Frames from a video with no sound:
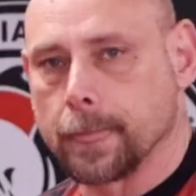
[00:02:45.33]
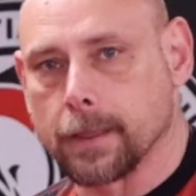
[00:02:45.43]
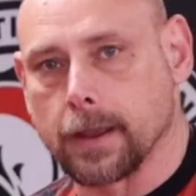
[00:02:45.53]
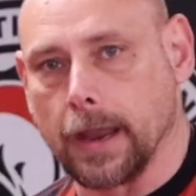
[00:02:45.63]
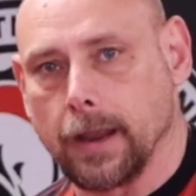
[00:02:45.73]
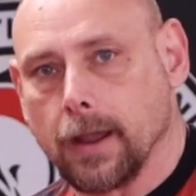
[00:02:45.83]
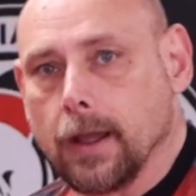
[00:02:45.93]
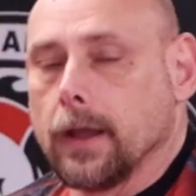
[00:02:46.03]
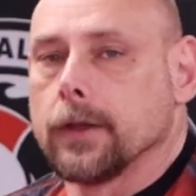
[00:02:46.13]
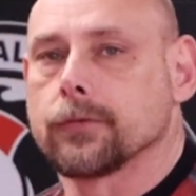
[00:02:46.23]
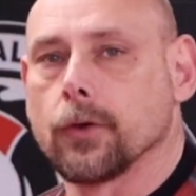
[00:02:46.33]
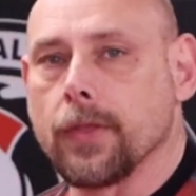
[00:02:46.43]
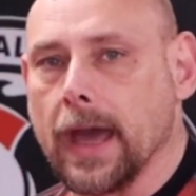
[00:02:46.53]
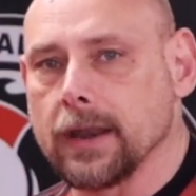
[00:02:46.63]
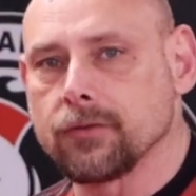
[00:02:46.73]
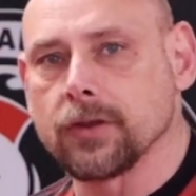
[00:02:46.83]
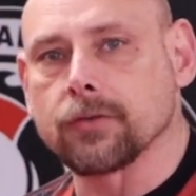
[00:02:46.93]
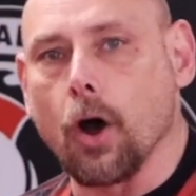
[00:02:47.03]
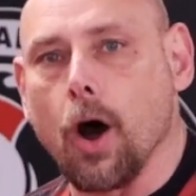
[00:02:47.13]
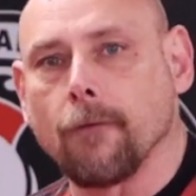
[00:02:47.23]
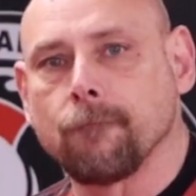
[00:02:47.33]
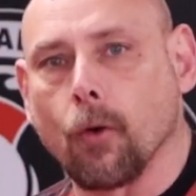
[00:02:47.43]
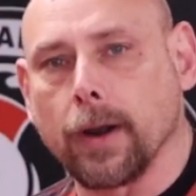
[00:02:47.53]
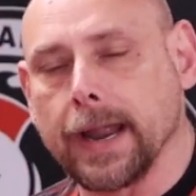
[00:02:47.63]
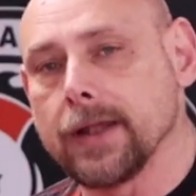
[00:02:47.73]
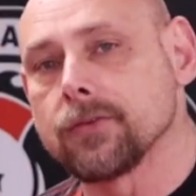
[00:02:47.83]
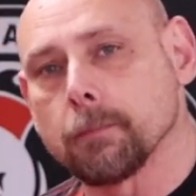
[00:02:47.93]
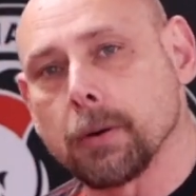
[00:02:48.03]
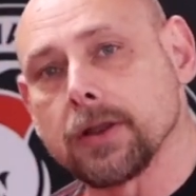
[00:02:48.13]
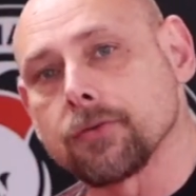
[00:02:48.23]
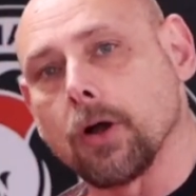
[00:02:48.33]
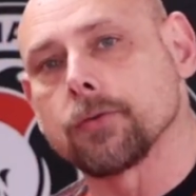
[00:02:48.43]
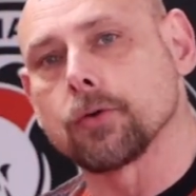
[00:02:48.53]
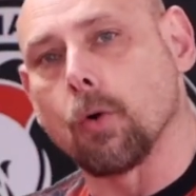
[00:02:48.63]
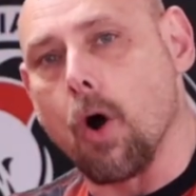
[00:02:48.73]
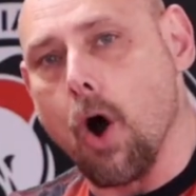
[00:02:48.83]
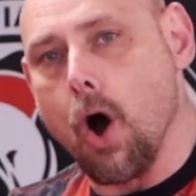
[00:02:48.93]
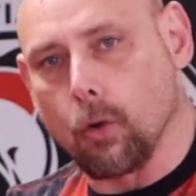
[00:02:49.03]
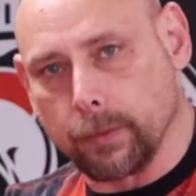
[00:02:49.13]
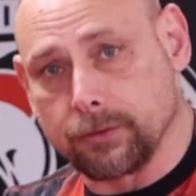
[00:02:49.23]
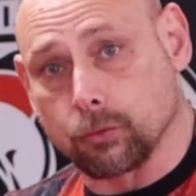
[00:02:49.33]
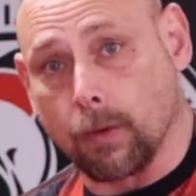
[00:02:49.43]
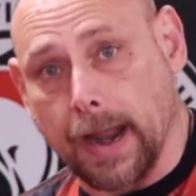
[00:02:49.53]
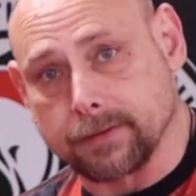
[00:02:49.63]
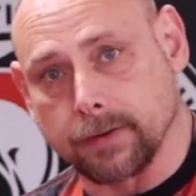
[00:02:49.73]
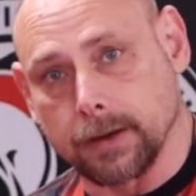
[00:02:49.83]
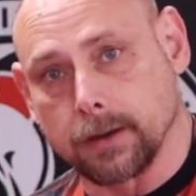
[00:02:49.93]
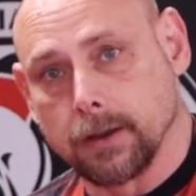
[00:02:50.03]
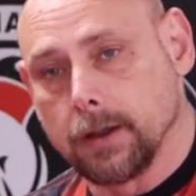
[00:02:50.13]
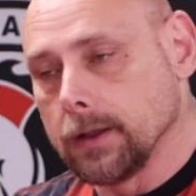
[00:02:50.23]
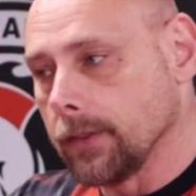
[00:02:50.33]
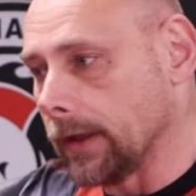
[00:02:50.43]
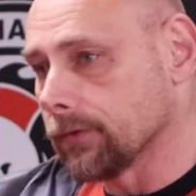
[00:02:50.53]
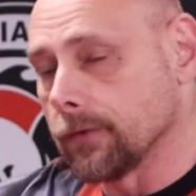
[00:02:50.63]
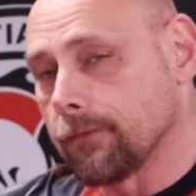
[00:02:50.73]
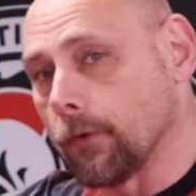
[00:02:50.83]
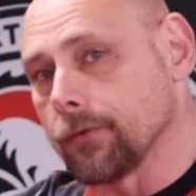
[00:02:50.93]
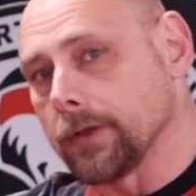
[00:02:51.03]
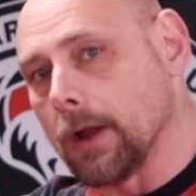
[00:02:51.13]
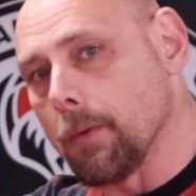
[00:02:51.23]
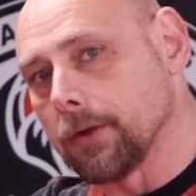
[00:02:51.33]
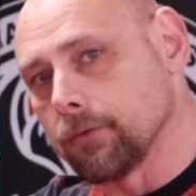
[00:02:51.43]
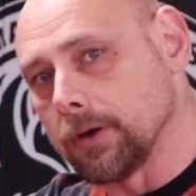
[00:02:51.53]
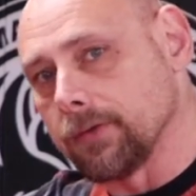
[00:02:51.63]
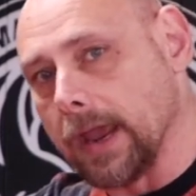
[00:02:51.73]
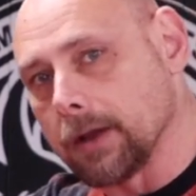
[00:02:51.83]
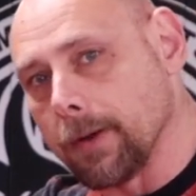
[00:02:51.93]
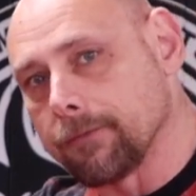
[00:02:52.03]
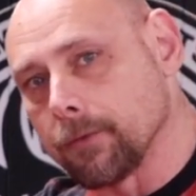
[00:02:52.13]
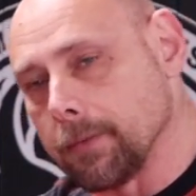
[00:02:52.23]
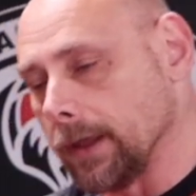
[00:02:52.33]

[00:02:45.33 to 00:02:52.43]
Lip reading: okay? So that is just all forehands, but it's also all retracting. That's the first thing I want you to take away from